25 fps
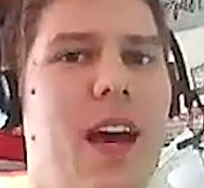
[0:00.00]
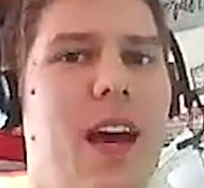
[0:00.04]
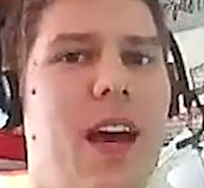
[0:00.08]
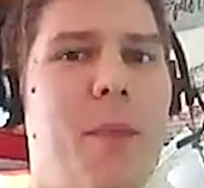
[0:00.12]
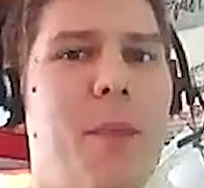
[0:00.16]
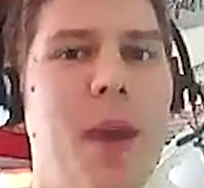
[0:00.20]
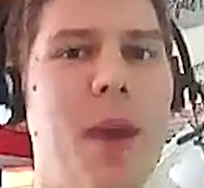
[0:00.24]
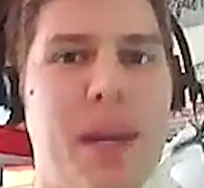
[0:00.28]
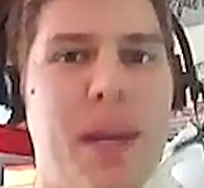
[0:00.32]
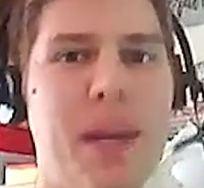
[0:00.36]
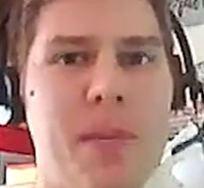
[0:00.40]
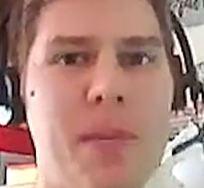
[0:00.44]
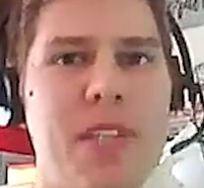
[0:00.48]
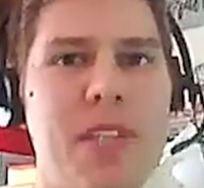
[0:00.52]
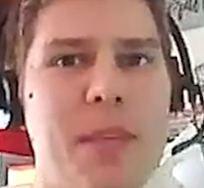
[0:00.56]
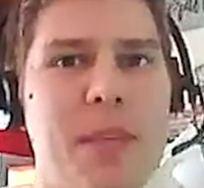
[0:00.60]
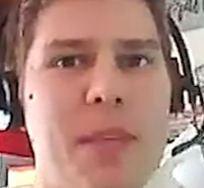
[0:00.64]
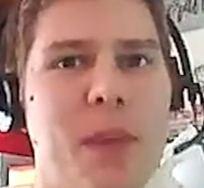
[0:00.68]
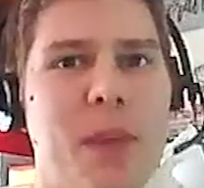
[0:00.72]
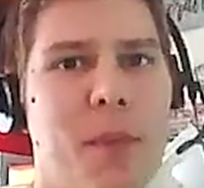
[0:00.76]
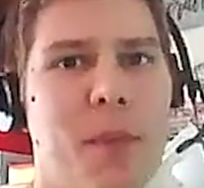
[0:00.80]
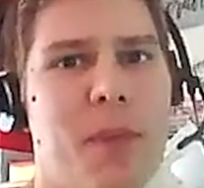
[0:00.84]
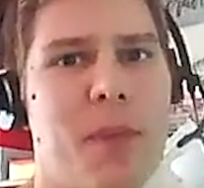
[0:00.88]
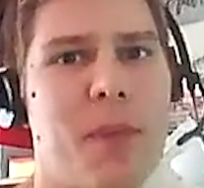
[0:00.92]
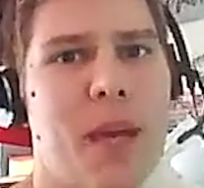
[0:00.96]
Uh, my name is
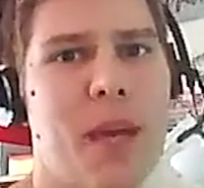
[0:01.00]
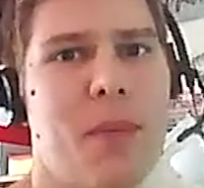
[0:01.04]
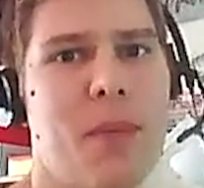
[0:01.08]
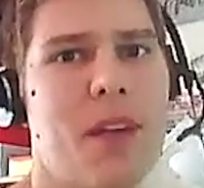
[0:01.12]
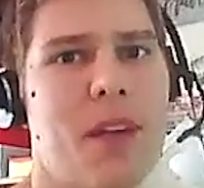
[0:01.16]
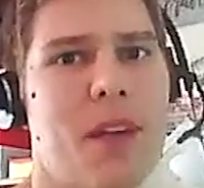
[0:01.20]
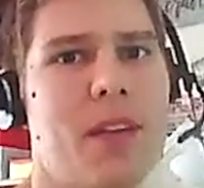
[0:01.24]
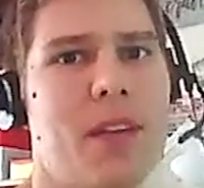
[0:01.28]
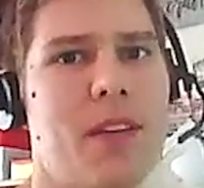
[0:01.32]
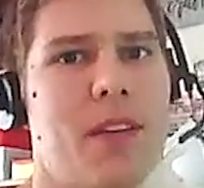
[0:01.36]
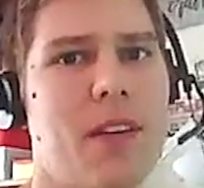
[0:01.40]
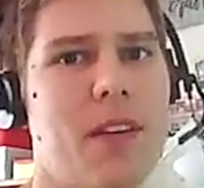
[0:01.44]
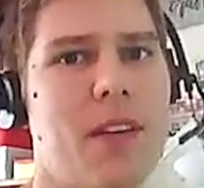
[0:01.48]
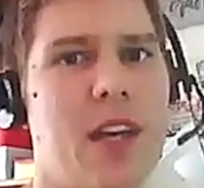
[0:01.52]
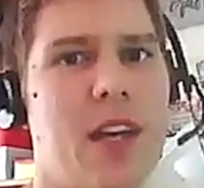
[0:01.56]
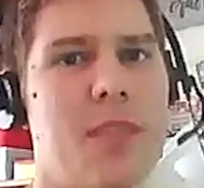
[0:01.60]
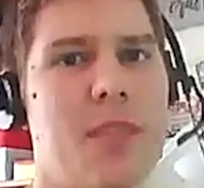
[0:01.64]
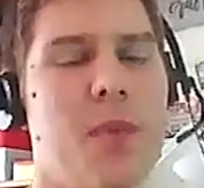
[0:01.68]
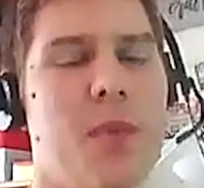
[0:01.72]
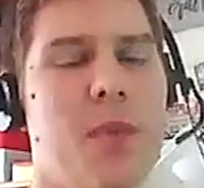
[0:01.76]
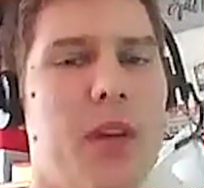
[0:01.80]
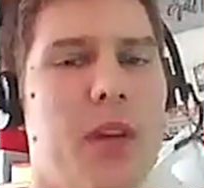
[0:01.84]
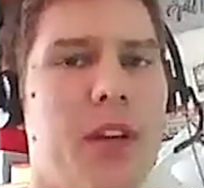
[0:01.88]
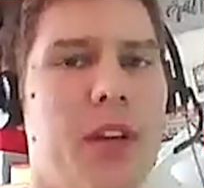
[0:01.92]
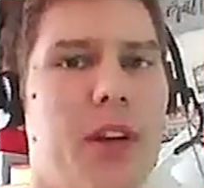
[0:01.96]
Imre Pim, and uh,
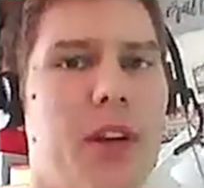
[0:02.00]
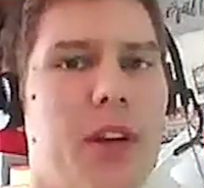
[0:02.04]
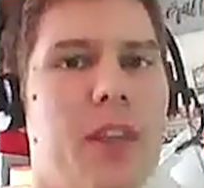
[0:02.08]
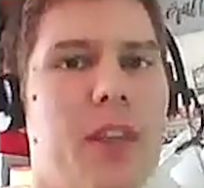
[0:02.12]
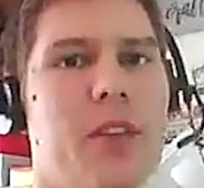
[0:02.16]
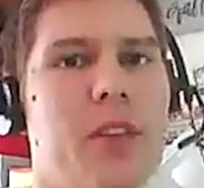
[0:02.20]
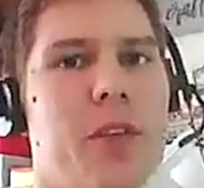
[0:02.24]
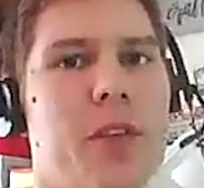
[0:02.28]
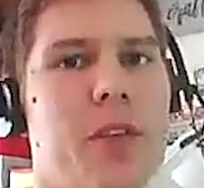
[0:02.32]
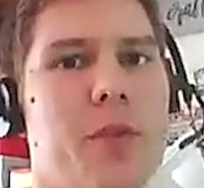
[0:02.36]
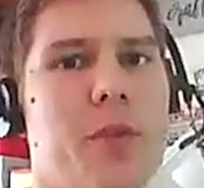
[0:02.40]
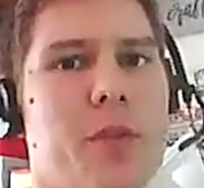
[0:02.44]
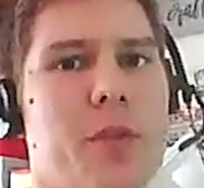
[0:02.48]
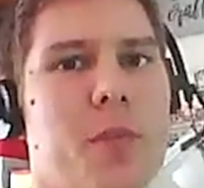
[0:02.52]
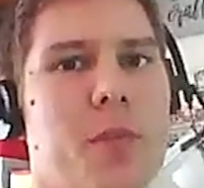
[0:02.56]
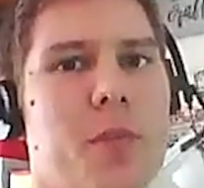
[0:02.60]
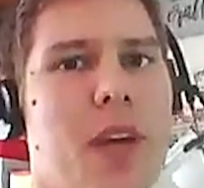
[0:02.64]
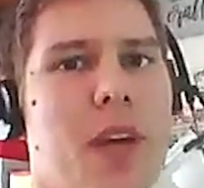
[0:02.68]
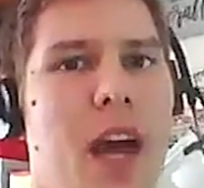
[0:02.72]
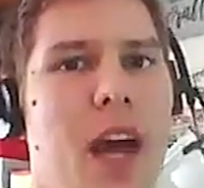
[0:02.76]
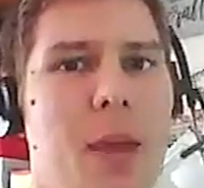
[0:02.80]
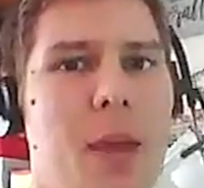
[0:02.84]
as Marija introduced me,